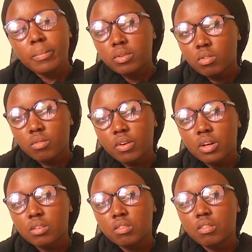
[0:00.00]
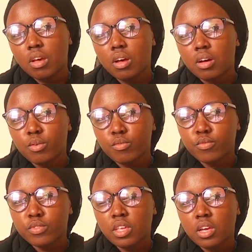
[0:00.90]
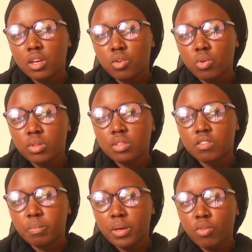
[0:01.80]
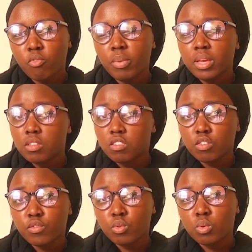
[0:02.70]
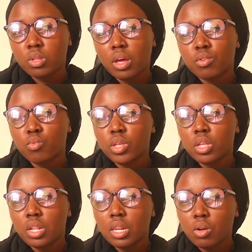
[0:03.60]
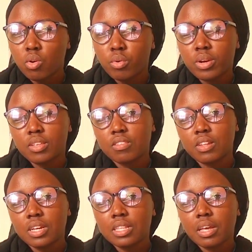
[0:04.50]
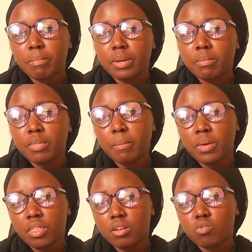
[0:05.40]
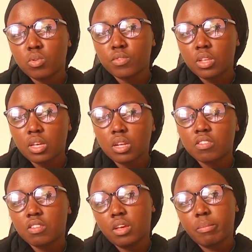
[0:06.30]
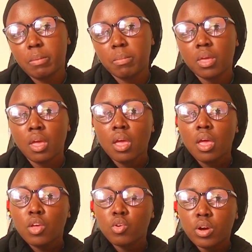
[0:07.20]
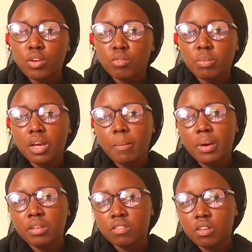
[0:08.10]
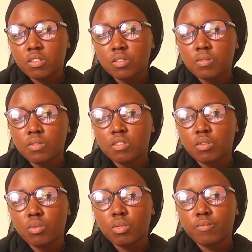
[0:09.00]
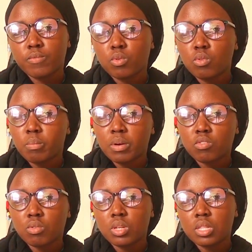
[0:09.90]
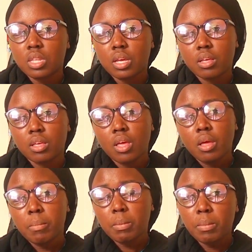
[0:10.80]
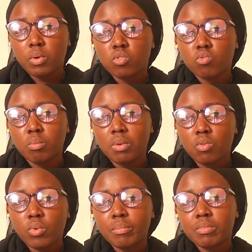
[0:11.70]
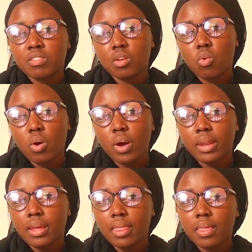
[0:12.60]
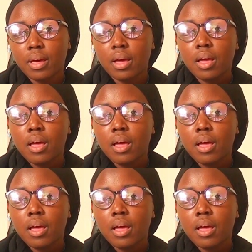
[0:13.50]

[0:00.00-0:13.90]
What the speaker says: most of us have taken on this path of being self-taught, and we always later blame the methods we've taken, saying maybe you cannot become a successful self-taught person in tech, maybe because we made one mistake or another.